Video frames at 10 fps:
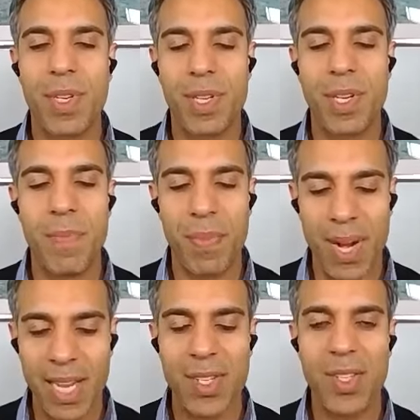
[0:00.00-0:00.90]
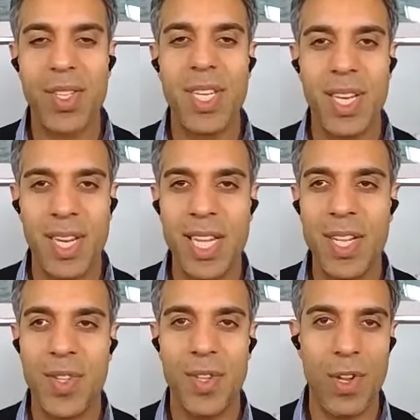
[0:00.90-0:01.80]
complexity
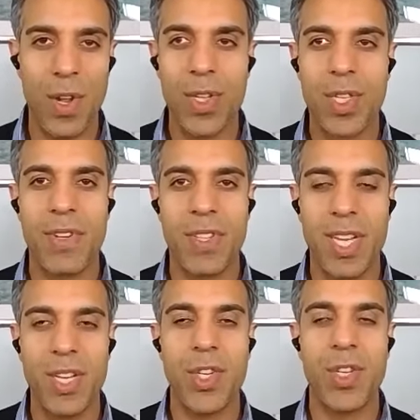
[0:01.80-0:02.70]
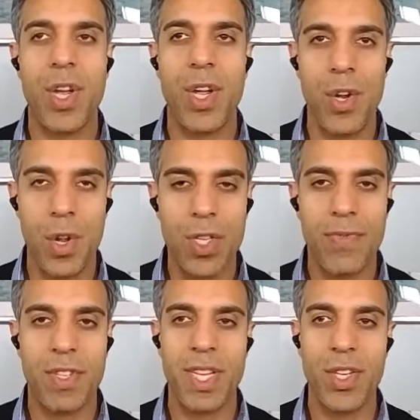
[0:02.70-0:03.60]
leads to loss of attention. Loss
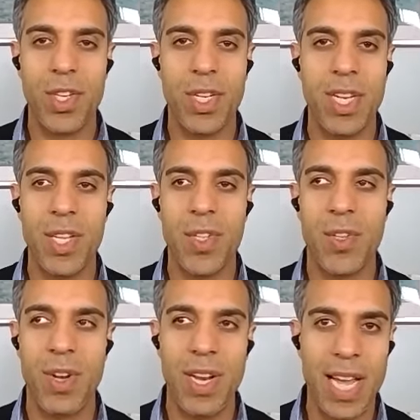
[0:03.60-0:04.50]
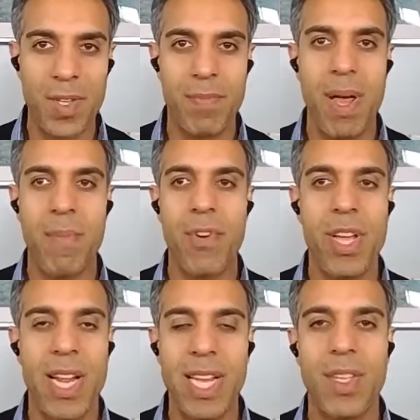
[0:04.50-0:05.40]
of attention leads to less memory,
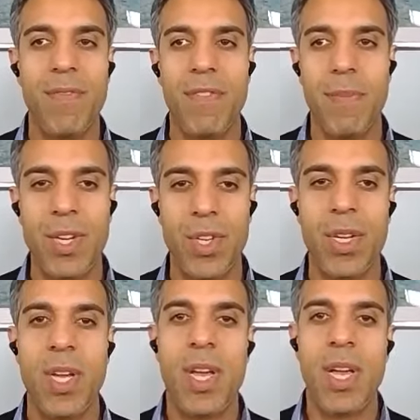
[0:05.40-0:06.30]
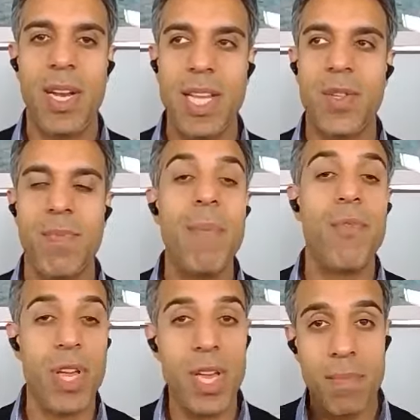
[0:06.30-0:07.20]
less information. Less
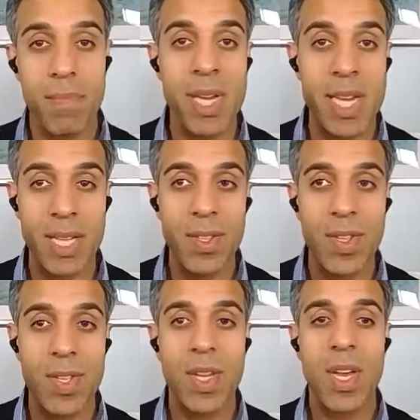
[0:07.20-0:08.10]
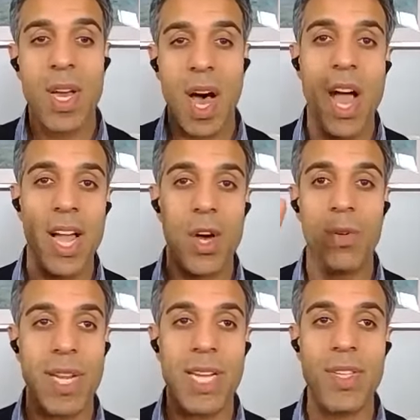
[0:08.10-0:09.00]
memory means I
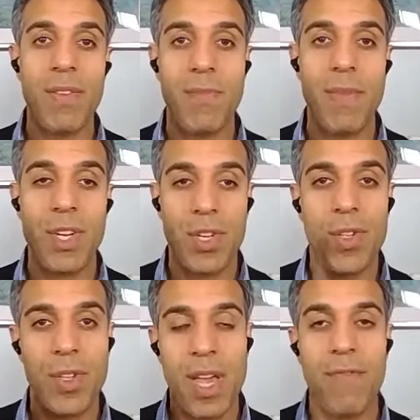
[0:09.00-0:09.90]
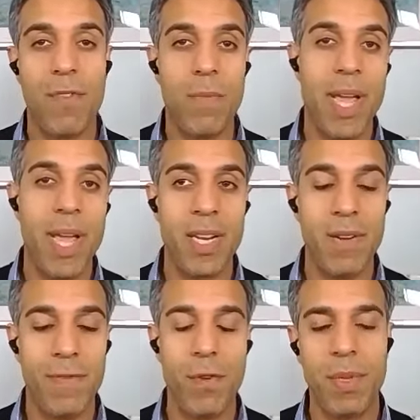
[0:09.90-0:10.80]
hold less information to therefore make an
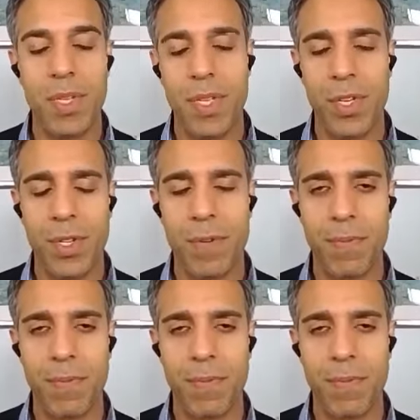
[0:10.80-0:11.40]
informed decision.